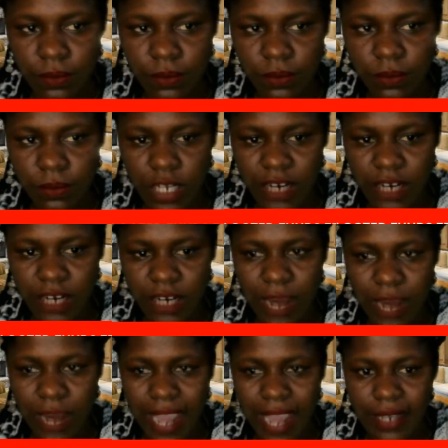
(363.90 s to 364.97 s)
Right.
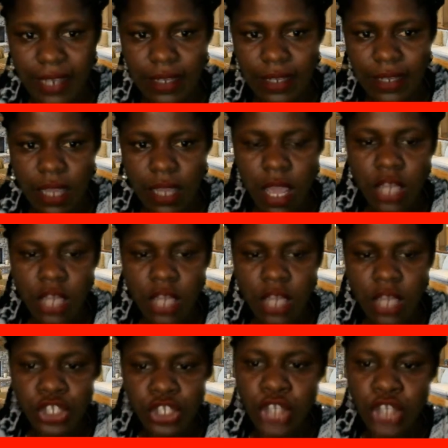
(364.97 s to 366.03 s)

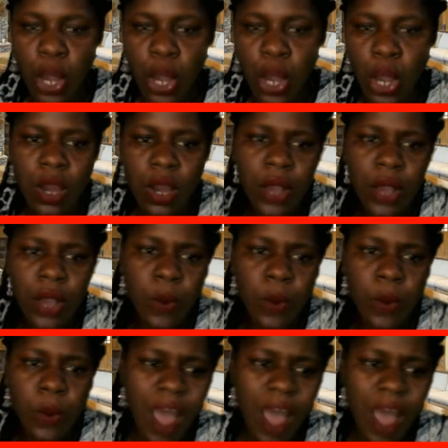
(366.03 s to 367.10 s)
So
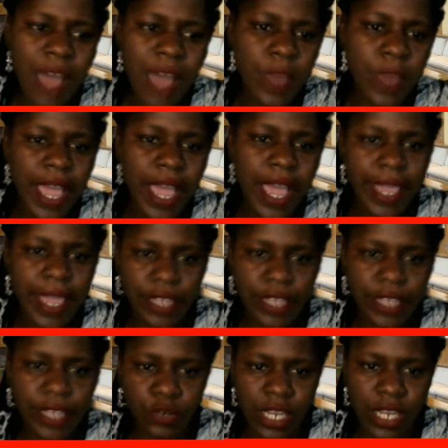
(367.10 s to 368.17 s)
why we are here
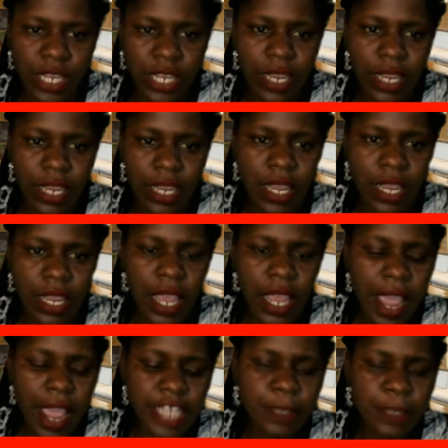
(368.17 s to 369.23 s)
today is
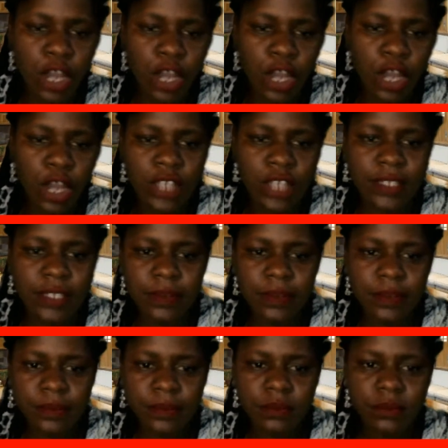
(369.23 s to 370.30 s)
because
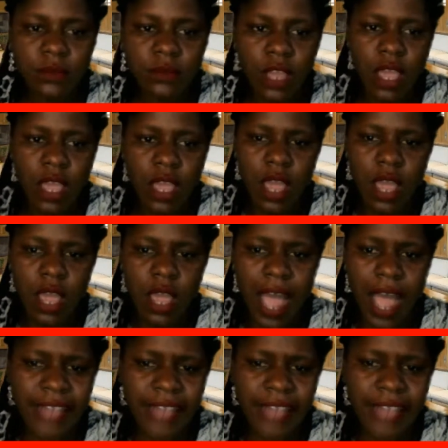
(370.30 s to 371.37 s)
as
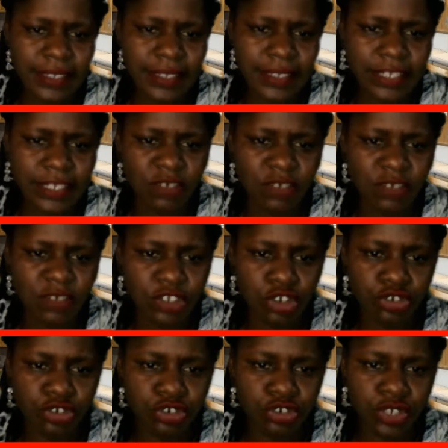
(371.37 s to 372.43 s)
citizens of this
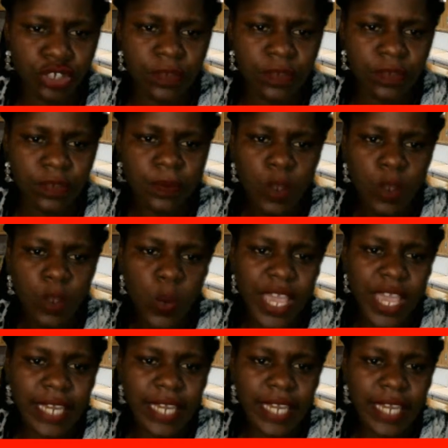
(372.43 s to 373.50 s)
country, we
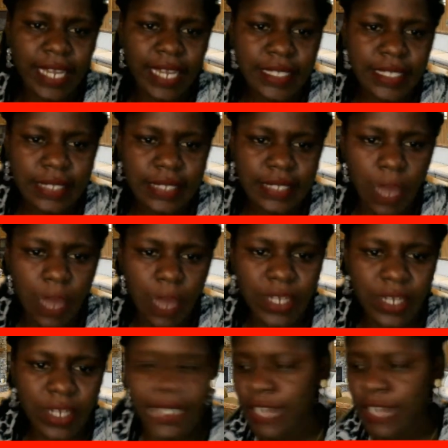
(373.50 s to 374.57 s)
elect our leaders
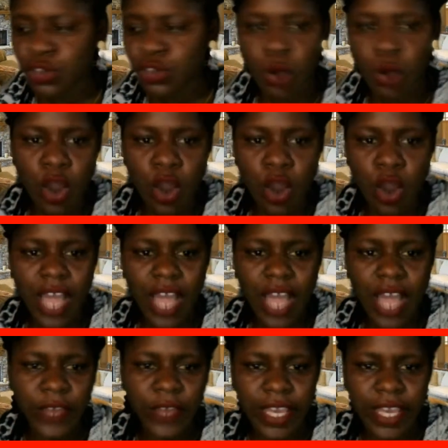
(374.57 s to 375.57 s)
to go out there